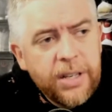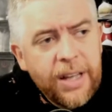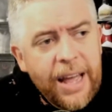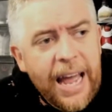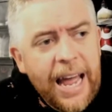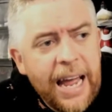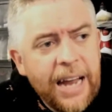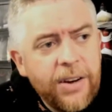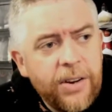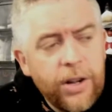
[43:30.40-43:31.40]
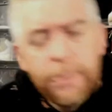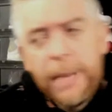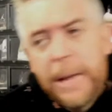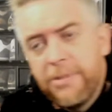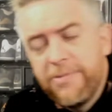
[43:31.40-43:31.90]
And, the
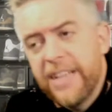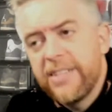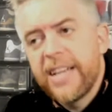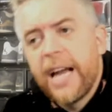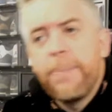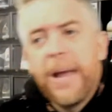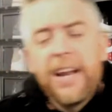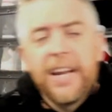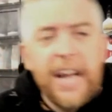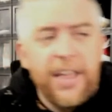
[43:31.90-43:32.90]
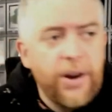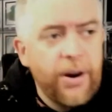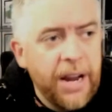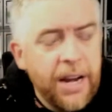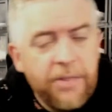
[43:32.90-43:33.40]
babyface has got to band
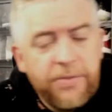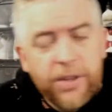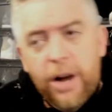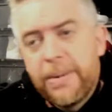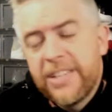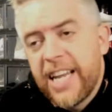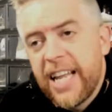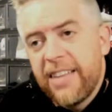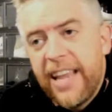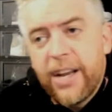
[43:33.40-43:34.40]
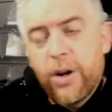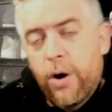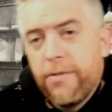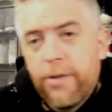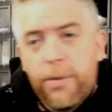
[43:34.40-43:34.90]
together. And if the company's going to get taken
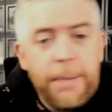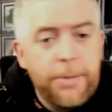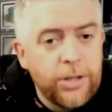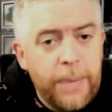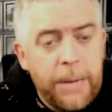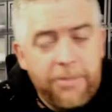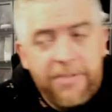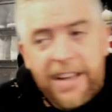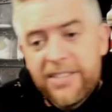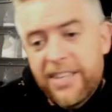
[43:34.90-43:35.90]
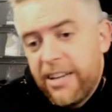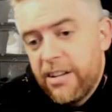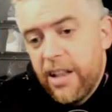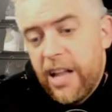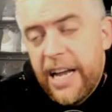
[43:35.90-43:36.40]
over, maybe those babyface and
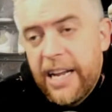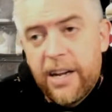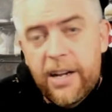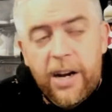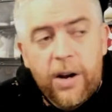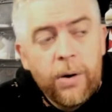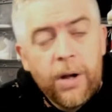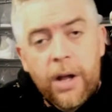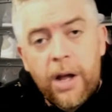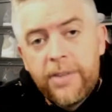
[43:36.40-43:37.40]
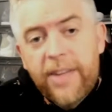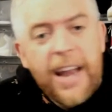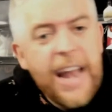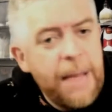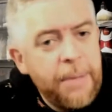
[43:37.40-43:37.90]
heel
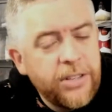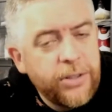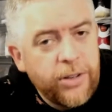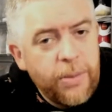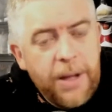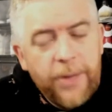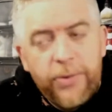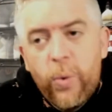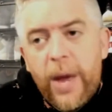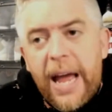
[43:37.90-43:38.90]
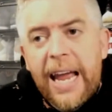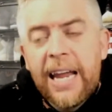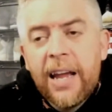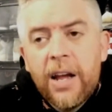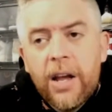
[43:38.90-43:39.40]
dynamics start to melt away.